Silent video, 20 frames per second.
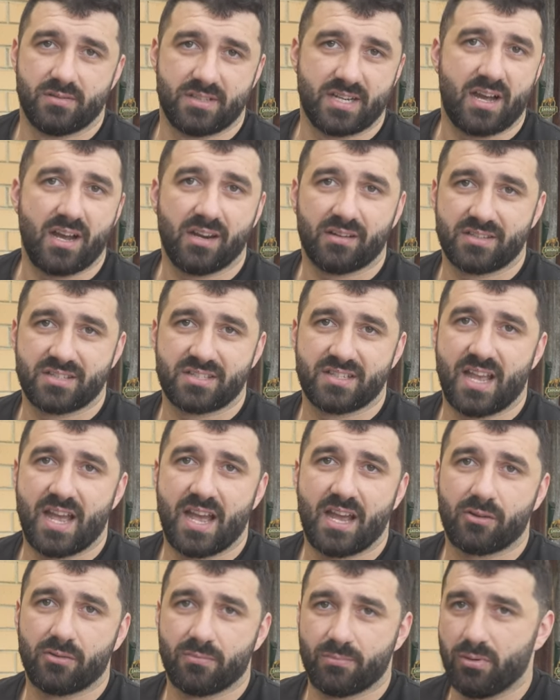target
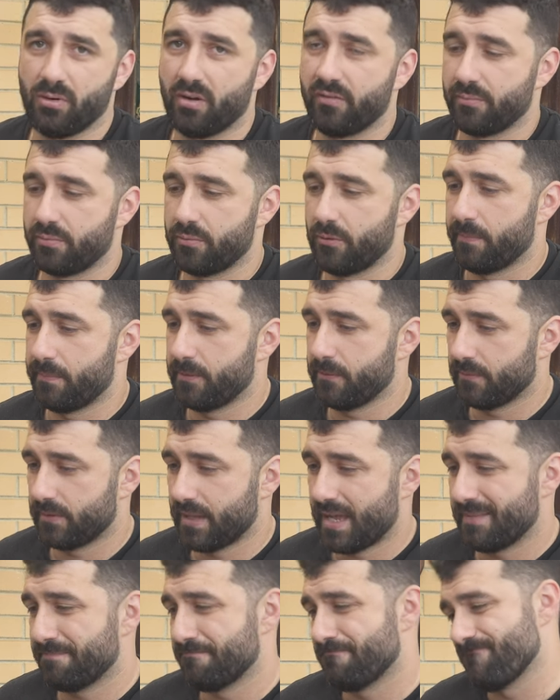stag on private property or
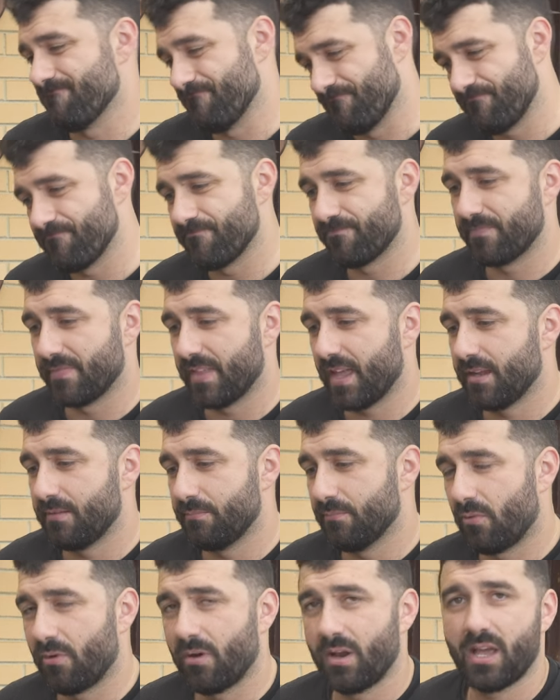that, they
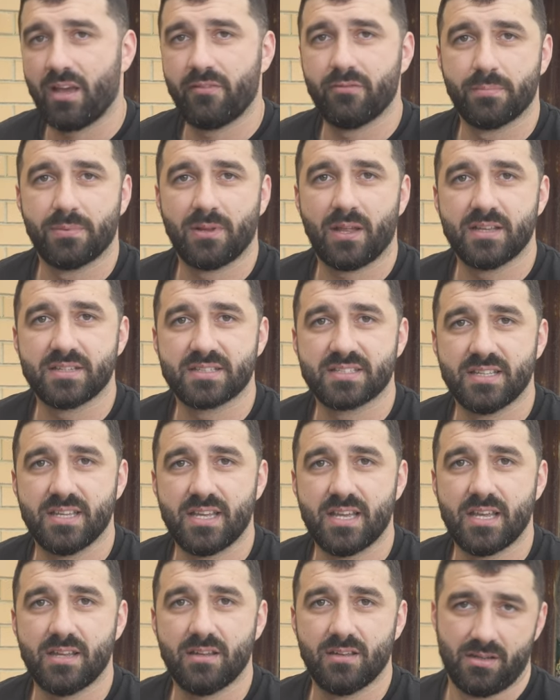might have a place
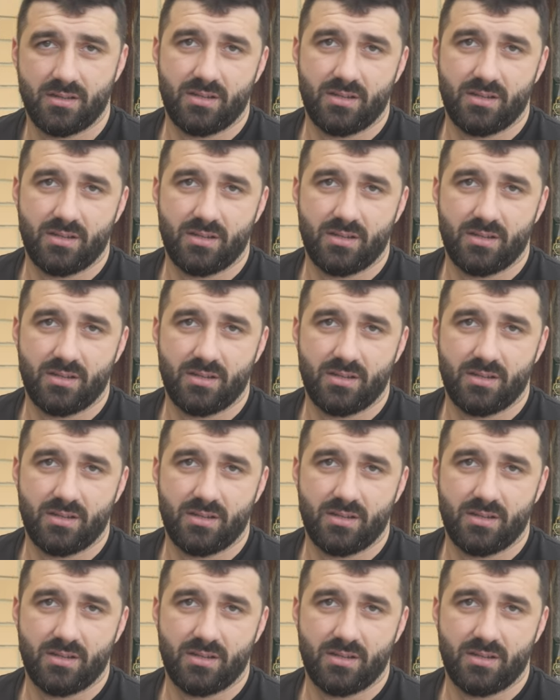there.